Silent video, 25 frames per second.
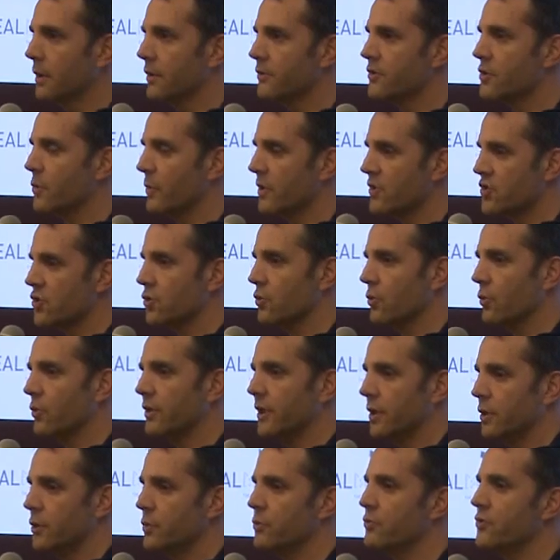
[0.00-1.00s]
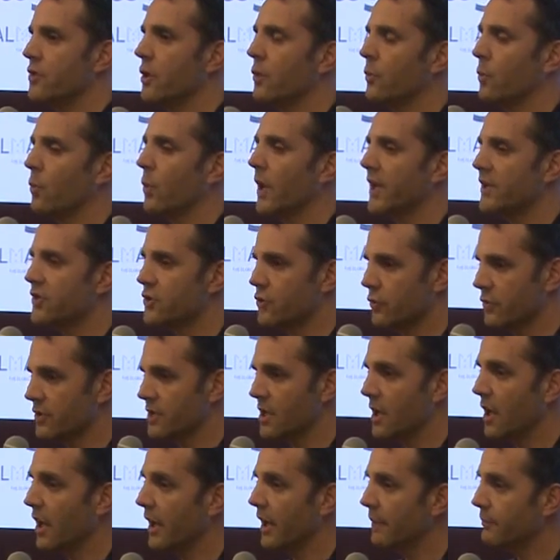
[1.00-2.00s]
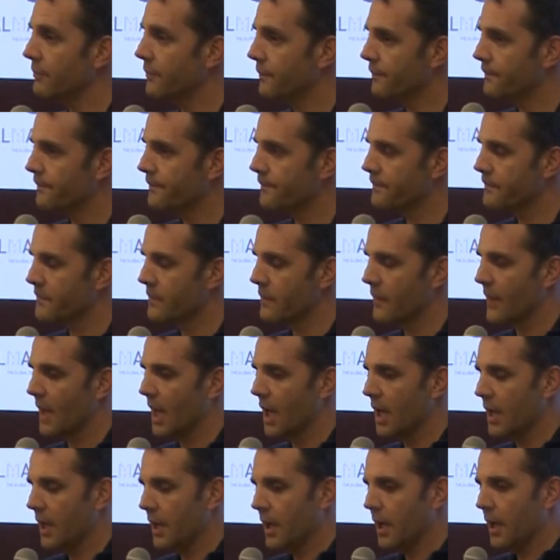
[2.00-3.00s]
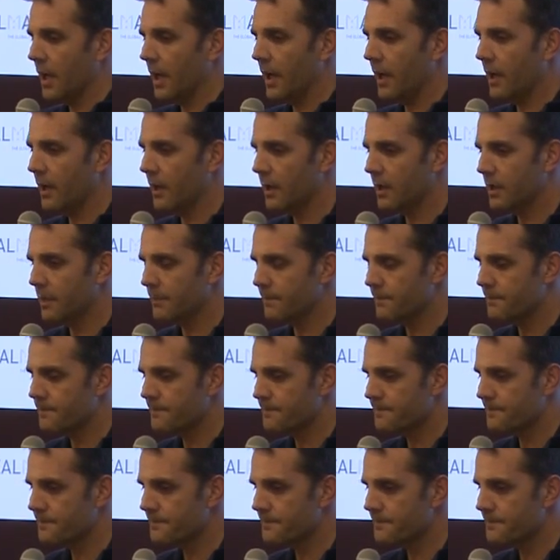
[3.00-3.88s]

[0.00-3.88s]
to ensure that you don't waste your time. And